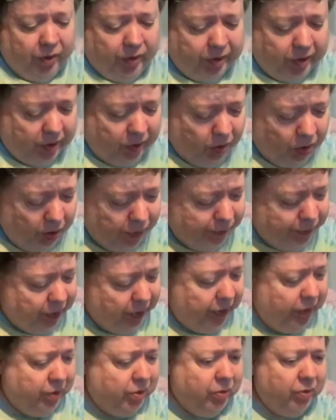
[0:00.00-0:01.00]
So hopefully
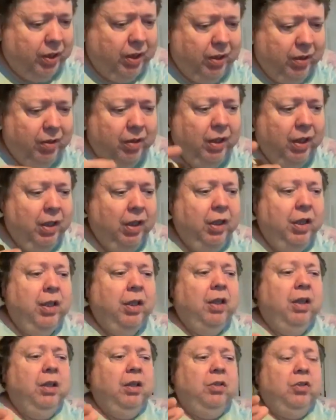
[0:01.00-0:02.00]
this will get
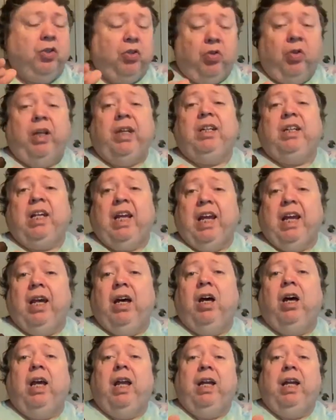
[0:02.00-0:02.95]
straightened out,